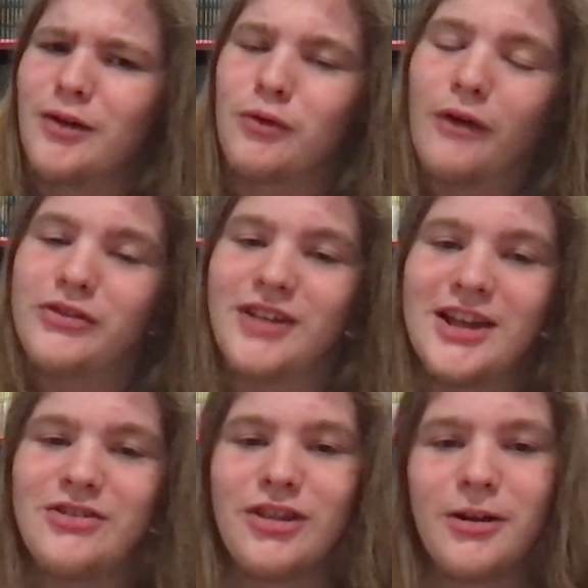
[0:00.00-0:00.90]
of rough
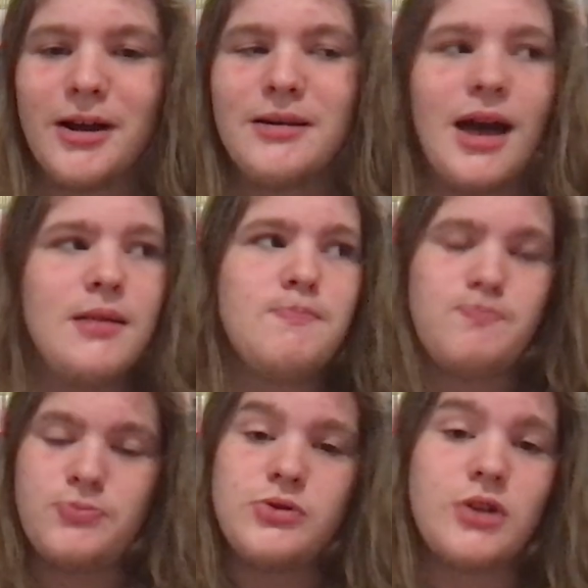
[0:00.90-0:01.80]
stage they're in, and
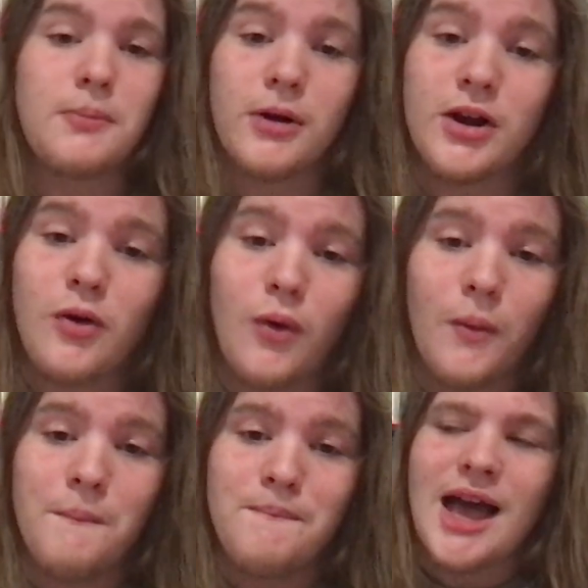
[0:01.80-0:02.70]
they're pretty
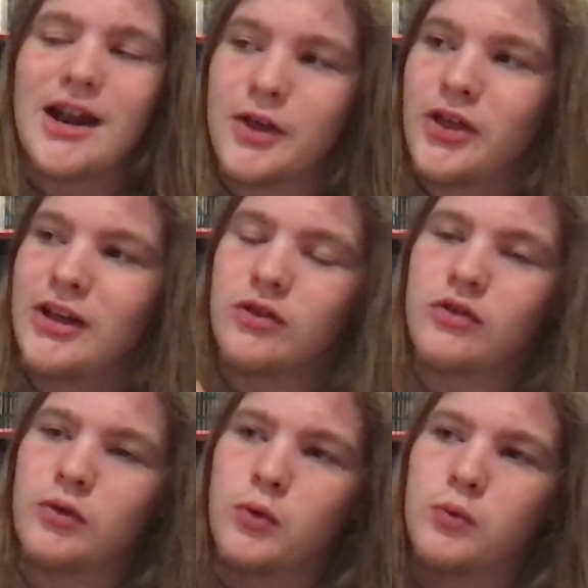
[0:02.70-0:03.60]
cool. And I think
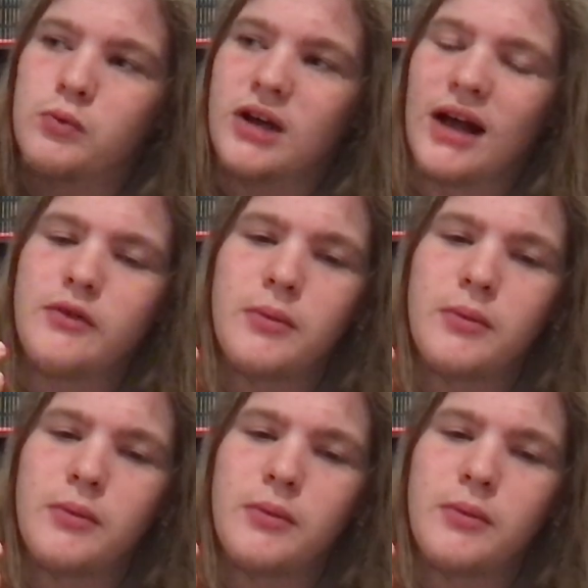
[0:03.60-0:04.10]
it's kind of